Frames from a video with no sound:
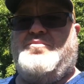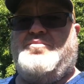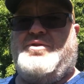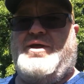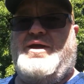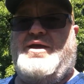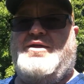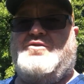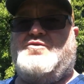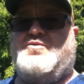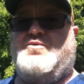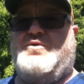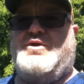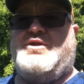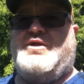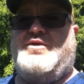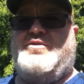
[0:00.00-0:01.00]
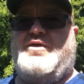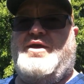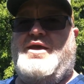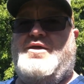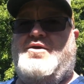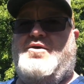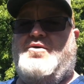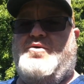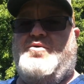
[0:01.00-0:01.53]
plants really that
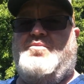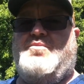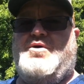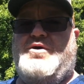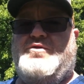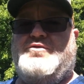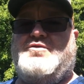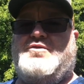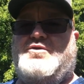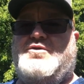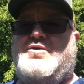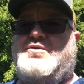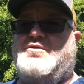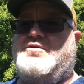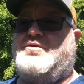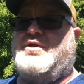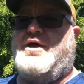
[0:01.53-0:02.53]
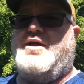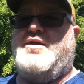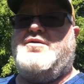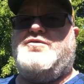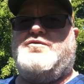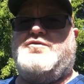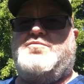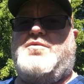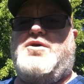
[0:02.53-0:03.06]
almost look like
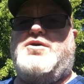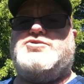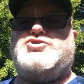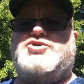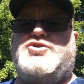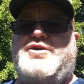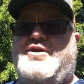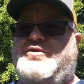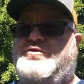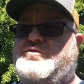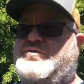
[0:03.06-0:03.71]
small trees.